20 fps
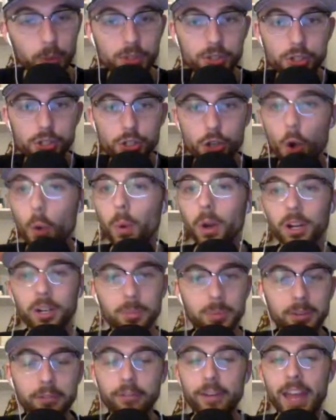was nowhere
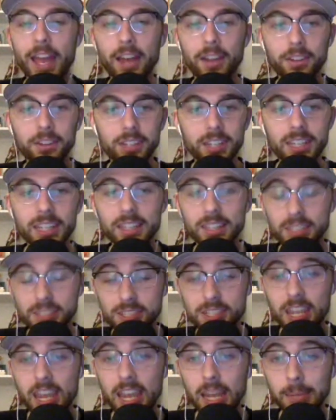to be found in
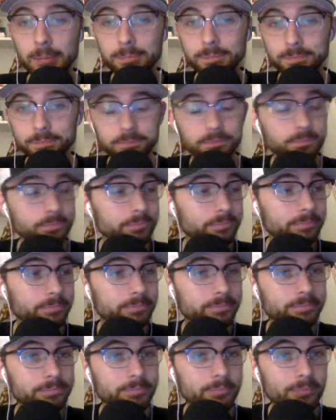this game.
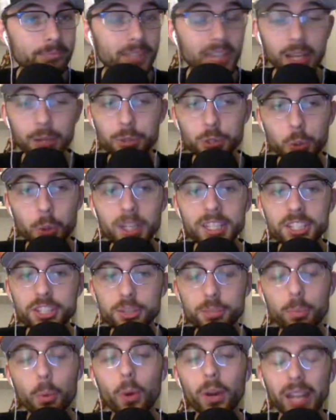It was quite
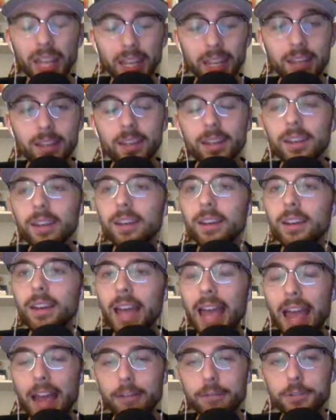disappointing
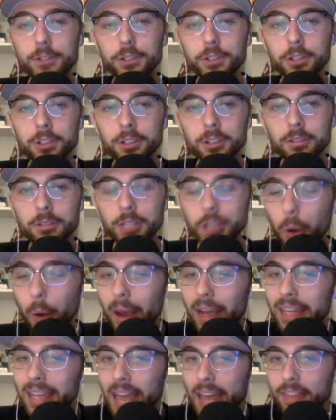after, you know,
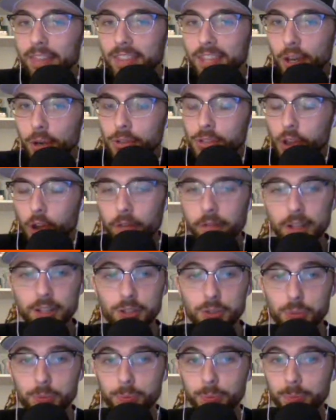I get the O's
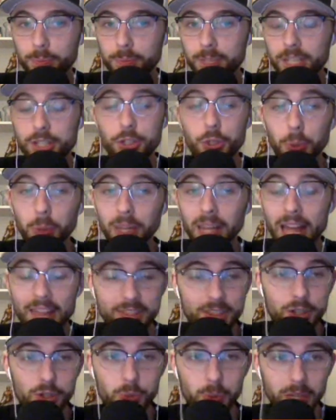offense didn't do a
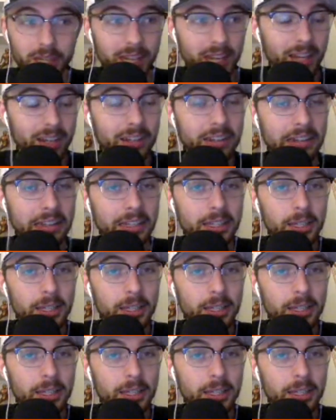lot this weekend,